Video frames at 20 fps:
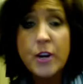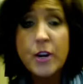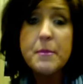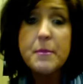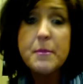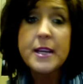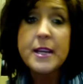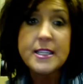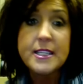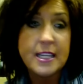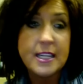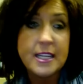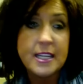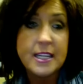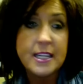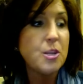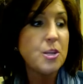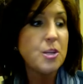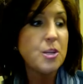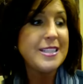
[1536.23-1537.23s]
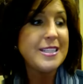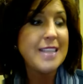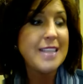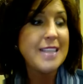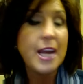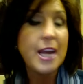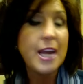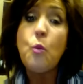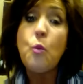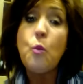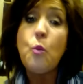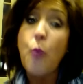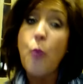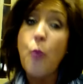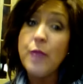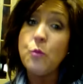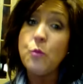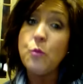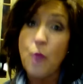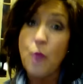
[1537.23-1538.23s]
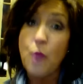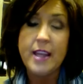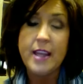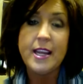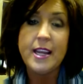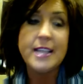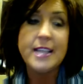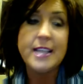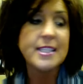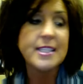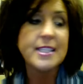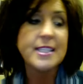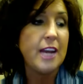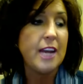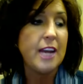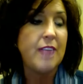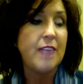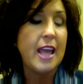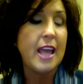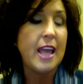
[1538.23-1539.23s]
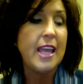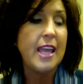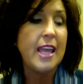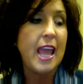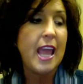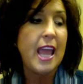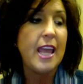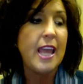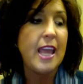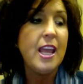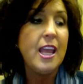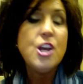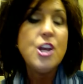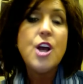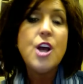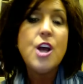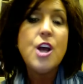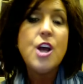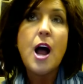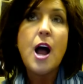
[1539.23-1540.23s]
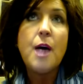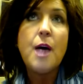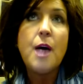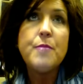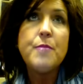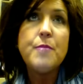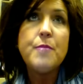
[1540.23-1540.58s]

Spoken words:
mixed in. So it's not a white. It's kind of like a, oh,